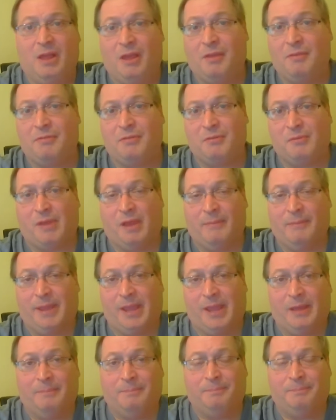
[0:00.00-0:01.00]
Also
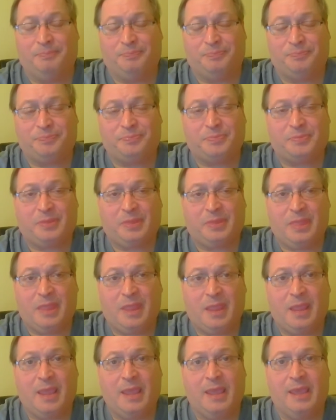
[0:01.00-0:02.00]
coming up
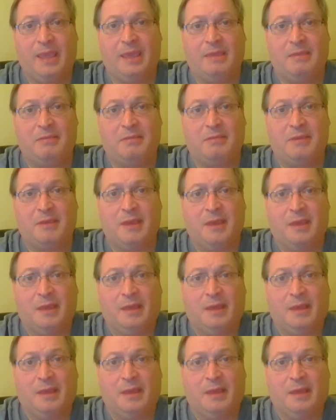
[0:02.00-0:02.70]
is